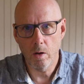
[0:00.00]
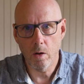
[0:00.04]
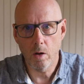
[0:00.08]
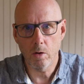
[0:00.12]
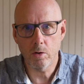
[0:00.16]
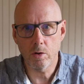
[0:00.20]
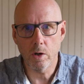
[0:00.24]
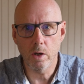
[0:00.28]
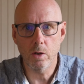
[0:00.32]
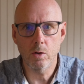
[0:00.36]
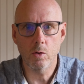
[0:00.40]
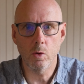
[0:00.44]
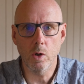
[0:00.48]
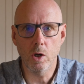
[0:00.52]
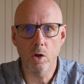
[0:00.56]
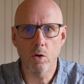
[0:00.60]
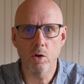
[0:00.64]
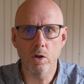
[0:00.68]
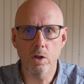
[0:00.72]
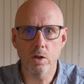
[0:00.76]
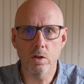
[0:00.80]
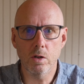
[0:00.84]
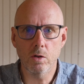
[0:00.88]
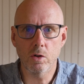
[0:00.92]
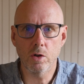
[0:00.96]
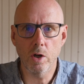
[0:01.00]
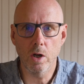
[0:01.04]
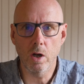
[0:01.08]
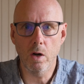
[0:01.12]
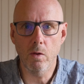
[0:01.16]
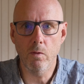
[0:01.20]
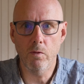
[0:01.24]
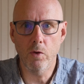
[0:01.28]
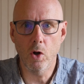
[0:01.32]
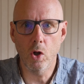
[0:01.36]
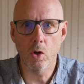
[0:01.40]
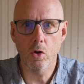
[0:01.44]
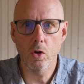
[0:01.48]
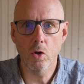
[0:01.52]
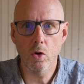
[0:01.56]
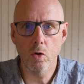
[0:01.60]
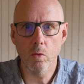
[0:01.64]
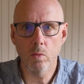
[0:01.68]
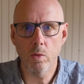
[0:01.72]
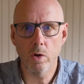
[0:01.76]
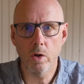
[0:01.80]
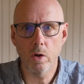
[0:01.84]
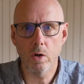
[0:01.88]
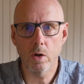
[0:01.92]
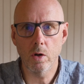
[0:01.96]
trying to increase the training
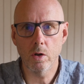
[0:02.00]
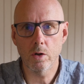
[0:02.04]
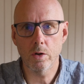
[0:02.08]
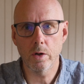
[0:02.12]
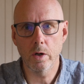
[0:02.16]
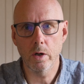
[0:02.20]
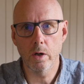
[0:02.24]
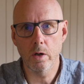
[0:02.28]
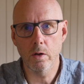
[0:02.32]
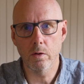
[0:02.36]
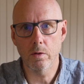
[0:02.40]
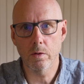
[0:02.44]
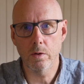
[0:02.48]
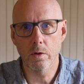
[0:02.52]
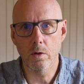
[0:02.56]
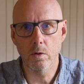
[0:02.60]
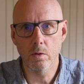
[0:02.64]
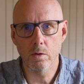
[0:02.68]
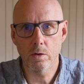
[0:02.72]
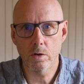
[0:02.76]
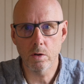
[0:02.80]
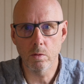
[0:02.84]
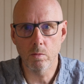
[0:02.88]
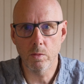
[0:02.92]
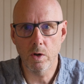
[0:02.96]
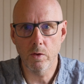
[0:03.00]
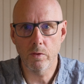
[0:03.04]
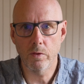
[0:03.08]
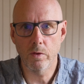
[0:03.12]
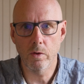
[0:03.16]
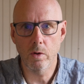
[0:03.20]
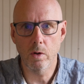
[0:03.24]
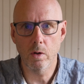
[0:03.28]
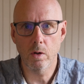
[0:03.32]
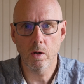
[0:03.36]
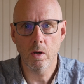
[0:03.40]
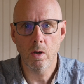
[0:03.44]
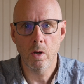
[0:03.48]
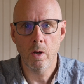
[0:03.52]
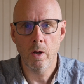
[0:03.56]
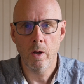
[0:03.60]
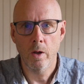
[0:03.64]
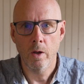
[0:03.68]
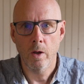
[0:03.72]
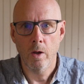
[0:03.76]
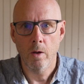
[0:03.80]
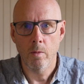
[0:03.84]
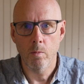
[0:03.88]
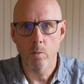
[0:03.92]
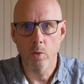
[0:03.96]
volume? Are you going to try and introduce some different
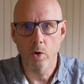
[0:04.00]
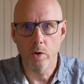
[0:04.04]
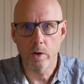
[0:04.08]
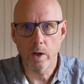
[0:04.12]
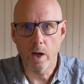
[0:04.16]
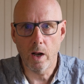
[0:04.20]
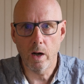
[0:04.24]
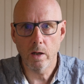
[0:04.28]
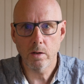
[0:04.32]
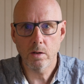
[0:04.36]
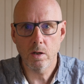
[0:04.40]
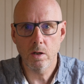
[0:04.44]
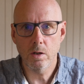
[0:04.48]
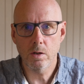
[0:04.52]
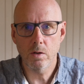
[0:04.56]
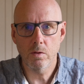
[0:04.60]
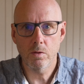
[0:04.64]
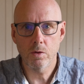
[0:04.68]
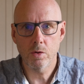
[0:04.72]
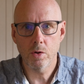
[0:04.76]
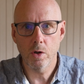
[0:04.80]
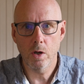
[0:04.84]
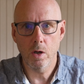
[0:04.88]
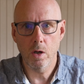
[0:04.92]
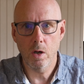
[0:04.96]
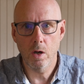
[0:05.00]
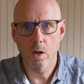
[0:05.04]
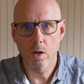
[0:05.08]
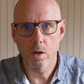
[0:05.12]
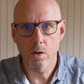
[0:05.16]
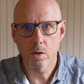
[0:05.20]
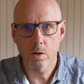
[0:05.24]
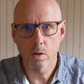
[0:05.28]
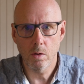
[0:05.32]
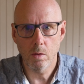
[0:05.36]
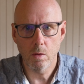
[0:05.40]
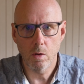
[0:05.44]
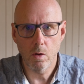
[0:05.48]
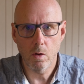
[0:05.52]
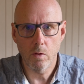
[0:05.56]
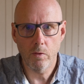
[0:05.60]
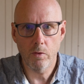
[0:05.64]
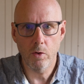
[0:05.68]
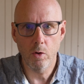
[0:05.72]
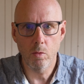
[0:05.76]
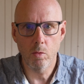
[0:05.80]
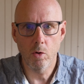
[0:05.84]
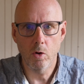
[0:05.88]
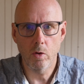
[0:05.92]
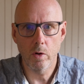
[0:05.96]
modalities of training, so a
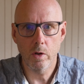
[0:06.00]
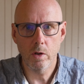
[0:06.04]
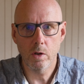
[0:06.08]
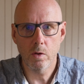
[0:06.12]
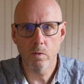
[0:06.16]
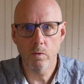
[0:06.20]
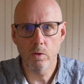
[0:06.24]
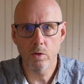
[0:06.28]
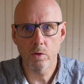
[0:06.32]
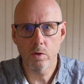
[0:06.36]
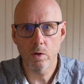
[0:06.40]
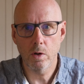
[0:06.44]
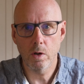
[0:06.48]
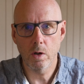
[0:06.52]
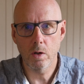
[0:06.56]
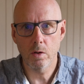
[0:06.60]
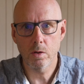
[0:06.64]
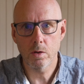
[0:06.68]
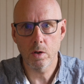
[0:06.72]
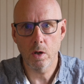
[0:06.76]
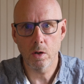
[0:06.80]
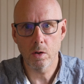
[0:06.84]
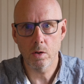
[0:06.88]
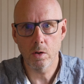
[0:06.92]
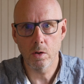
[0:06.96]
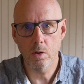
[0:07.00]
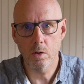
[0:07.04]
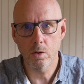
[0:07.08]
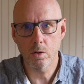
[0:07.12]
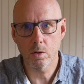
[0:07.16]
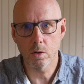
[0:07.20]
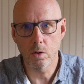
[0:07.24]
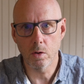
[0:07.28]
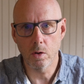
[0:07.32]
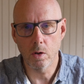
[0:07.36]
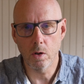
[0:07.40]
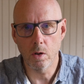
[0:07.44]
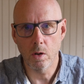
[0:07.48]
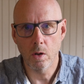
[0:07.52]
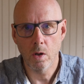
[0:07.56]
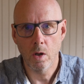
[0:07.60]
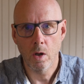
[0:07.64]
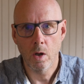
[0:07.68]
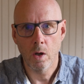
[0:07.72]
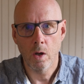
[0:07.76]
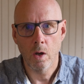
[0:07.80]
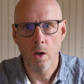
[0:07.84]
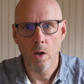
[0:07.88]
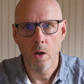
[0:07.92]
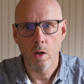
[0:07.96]
few more interval training sessions, or
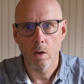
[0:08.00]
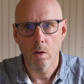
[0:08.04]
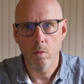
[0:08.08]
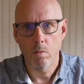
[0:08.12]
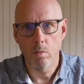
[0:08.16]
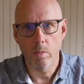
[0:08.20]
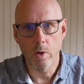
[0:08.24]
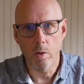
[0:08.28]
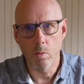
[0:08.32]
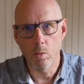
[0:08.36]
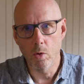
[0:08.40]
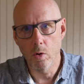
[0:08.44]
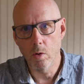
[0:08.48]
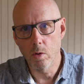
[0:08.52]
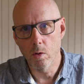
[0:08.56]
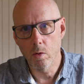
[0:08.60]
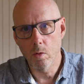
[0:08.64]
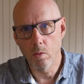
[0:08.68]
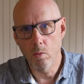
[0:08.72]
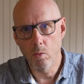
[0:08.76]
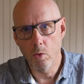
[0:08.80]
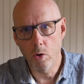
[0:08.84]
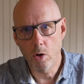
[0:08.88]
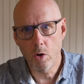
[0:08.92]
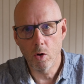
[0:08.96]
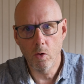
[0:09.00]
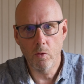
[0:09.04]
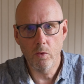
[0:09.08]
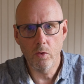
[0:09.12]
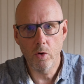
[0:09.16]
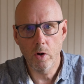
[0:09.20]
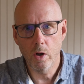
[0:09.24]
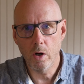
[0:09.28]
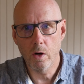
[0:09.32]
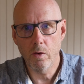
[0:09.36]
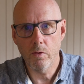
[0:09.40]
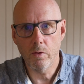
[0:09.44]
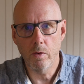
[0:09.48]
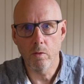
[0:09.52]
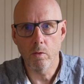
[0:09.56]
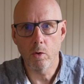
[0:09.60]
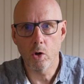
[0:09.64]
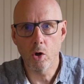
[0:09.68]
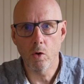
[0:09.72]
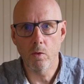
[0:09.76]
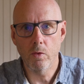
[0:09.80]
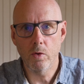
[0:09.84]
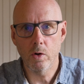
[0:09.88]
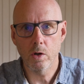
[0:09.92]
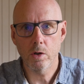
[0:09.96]
a bit more recovery, a different
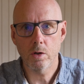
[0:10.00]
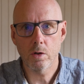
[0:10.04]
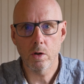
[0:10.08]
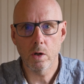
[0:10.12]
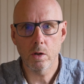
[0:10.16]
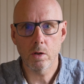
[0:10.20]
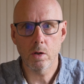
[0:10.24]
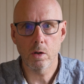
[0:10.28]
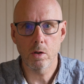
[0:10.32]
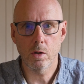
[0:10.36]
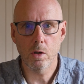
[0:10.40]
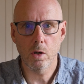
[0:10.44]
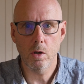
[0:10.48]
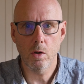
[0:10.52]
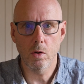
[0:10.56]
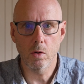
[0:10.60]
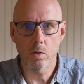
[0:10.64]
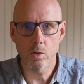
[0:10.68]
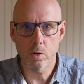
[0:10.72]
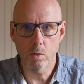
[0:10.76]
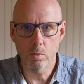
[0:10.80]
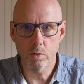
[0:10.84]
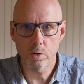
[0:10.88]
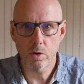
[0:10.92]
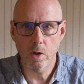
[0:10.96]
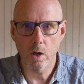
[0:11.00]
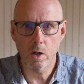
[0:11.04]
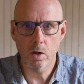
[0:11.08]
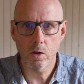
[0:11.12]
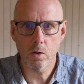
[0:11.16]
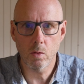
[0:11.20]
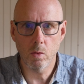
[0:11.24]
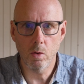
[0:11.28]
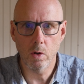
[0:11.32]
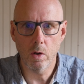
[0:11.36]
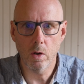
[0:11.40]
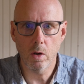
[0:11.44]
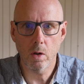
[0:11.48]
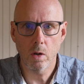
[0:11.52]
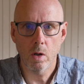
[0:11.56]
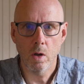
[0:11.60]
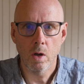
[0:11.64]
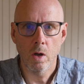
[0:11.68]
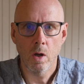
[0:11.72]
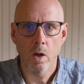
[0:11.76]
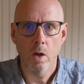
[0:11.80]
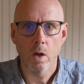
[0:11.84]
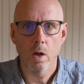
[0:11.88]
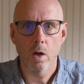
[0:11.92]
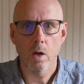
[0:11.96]
recovery strategy, or some strength work?
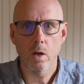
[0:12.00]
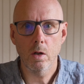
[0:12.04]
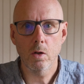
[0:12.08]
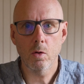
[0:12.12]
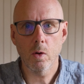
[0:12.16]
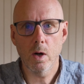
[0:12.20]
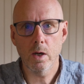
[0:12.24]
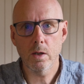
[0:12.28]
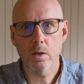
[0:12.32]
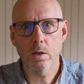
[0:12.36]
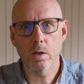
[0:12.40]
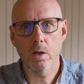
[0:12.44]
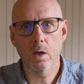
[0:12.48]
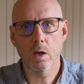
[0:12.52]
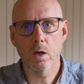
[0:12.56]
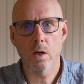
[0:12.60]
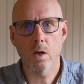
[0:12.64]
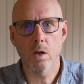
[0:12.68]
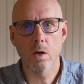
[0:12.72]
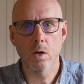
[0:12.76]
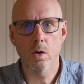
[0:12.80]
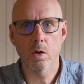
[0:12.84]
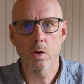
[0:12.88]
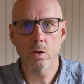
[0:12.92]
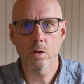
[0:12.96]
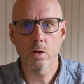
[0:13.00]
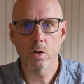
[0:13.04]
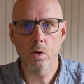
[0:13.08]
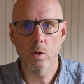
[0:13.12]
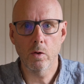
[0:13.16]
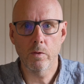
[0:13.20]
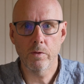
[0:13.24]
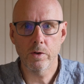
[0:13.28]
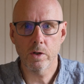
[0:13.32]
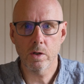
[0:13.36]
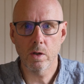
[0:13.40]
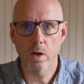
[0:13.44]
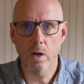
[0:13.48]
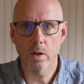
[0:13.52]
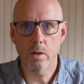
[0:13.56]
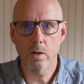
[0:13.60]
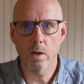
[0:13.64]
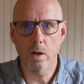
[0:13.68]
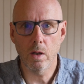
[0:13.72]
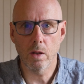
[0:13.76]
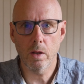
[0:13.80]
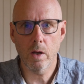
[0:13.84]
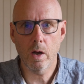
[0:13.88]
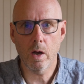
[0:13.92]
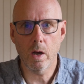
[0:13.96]
And twice a day can also
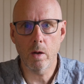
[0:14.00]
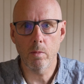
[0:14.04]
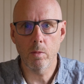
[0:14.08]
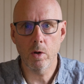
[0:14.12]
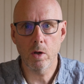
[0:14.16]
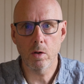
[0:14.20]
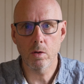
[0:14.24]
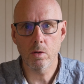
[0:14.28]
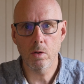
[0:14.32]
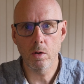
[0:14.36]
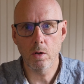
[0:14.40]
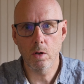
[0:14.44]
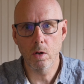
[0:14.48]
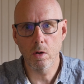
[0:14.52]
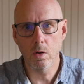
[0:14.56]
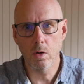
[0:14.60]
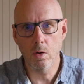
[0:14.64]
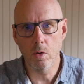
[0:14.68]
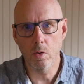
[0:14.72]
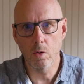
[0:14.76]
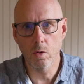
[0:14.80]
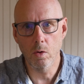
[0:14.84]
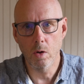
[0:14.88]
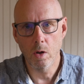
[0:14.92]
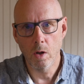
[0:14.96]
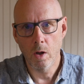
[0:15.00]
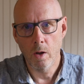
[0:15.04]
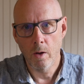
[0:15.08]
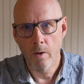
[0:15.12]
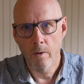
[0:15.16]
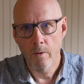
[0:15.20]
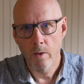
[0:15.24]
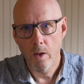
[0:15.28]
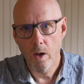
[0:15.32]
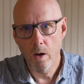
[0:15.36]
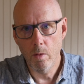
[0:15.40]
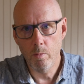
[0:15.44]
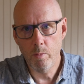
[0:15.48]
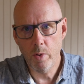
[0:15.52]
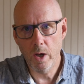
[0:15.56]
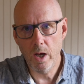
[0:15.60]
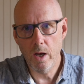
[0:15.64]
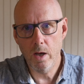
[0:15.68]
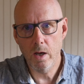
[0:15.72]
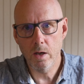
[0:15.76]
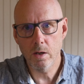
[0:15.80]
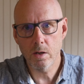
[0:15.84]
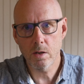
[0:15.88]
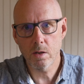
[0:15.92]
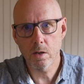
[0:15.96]
facilitate that, because you can do a
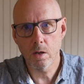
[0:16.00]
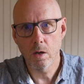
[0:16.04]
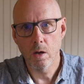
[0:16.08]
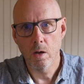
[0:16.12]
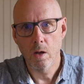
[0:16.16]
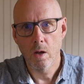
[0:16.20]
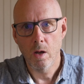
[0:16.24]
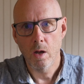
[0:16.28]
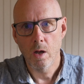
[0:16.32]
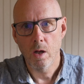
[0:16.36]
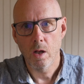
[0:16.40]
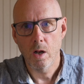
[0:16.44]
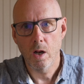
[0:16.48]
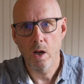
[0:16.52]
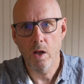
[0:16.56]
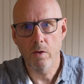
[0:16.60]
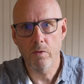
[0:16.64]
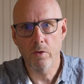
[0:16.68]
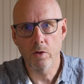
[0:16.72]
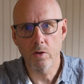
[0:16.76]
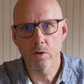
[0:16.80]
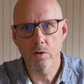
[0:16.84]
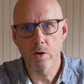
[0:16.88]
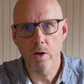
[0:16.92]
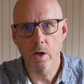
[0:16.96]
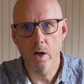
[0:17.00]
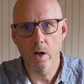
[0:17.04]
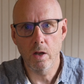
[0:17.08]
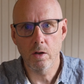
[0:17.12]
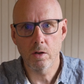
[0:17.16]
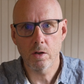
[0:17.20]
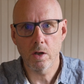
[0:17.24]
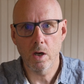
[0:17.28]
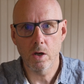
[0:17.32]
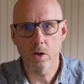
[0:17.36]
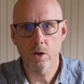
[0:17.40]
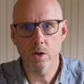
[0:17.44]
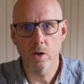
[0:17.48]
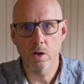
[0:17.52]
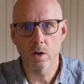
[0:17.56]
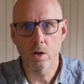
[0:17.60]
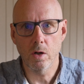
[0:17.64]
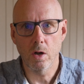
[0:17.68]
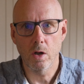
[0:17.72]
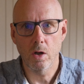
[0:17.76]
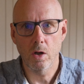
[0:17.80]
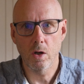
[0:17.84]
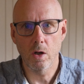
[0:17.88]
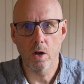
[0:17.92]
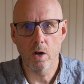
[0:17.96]
base level training
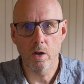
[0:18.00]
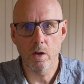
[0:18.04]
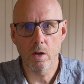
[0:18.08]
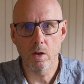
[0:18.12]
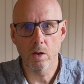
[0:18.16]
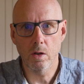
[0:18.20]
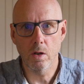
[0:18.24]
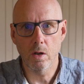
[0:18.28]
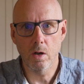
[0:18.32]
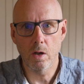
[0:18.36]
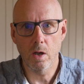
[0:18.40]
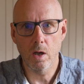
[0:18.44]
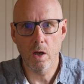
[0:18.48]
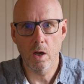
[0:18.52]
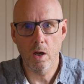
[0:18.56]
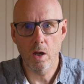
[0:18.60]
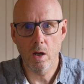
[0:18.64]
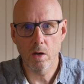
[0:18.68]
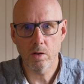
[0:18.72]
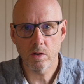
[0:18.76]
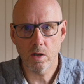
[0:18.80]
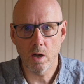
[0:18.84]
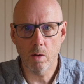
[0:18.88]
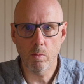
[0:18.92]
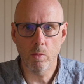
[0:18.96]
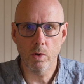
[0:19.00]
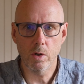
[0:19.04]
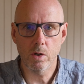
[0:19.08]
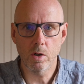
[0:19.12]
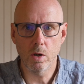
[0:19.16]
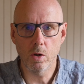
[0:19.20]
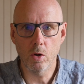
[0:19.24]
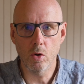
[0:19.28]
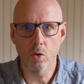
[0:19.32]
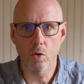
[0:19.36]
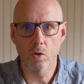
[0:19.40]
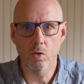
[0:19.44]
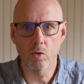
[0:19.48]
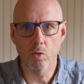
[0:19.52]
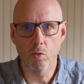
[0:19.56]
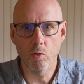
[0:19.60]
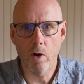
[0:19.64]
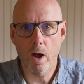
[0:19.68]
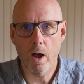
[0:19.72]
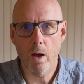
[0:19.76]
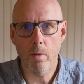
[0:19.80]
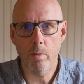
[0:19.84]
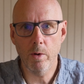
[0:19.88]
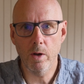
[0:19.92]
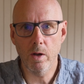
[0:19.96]
session early in the day, establish a good
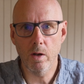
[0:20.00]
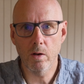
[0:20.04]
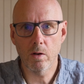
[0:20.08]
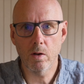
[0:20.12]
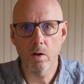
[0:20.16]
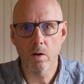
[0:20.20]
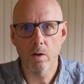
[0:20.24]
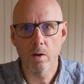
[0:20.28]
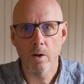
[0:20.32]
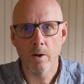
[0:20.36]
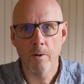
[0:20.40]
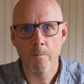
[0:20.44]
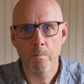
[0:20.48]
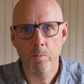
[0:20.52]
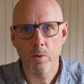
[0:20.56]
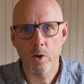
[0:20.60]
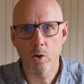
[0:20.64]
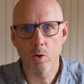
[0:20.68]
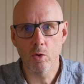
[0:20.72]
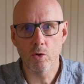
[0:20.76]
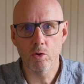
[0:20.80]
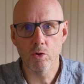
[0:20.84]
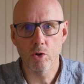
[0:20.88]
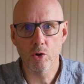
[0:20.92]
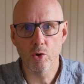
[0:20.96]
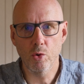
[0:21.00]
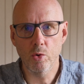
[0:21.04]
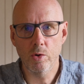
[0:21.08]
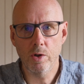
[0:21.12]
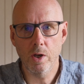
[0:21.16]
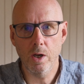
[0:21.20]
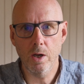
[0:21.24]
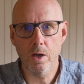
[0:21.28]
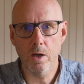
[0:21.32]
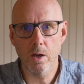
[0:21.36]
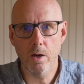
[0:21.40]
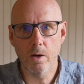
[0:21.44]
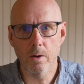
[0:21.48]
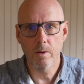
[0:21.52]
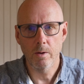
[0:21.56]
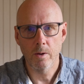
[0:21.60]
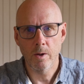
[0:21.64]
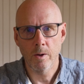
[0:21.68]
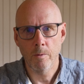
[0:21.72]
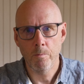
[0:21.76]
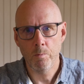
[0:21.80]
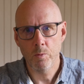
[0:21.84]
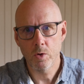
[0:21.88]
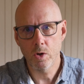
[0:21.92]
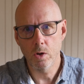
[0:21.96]
habit, good routine.
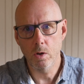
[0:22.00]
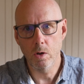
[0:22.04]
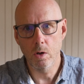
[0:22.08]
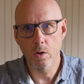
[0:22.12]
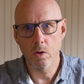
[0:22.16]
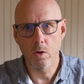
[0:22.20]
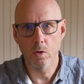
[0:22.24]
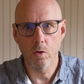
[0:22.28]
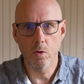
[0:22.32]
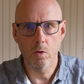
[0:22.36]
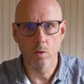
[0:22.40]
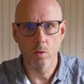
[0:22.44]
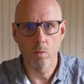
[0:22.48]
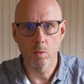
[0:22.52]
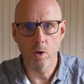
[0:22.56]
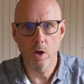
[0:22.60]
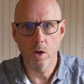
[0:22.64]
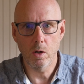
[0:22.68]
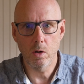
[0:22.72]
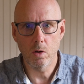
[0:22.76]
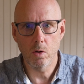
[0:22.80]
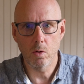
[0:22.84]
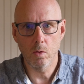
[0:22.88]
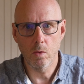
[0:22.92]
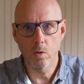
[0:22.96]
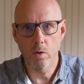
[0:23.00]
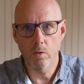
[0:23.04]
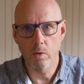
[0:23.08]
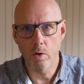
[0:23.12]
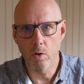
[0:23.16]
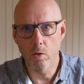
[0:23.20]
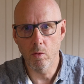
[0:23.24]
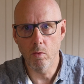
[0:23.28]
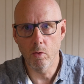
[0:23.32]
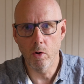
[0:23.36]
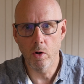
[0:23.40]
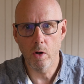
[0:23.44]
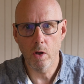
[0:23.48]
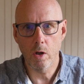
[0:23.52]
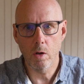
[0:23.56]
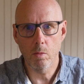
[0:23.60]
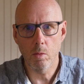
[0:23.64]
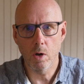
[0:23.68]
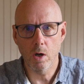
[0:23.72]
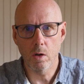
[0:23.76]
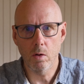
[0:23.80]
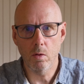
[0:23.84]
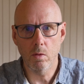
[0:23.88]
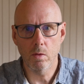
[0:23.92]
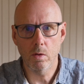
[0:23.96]
So you might do, if you're a runner, you
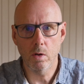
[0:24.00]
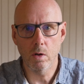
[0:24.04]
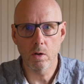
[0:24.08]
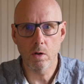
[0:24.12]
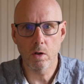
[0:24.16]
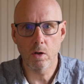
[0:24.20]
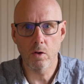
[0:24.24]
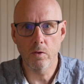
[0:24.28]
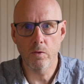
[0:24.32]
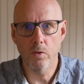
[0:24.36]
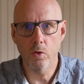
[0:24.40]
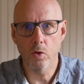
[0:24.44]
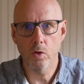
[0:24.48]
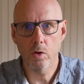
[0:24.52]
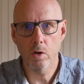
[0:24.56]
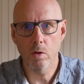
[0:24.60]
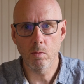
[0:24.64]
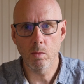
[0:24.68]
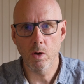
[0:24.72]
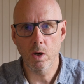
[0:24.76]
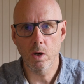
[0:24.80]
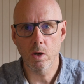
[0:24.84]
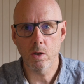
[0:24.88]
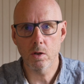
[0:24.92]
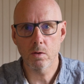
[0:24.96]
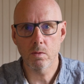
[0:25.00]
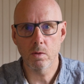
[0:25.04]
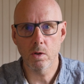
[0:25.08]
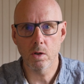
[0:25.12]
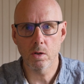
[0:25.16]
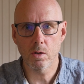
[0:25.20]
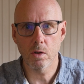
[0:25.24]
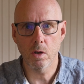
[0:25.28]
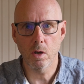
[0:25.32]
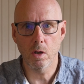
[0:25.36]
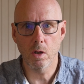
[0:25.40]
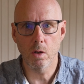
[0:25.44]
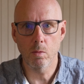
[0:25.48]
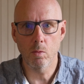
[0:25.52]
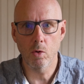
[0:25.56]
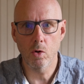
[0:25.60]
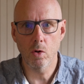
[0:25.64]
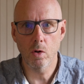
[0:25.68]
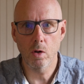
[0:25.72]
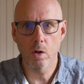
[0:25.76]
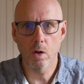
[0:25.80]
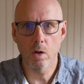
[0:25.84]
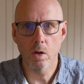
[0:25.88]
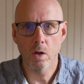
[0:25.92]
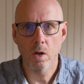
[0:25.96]
might do 30 to 40 minutes first thing in the
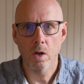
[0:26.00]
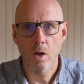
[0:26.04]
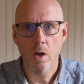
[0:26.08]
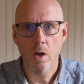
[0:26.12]
morning.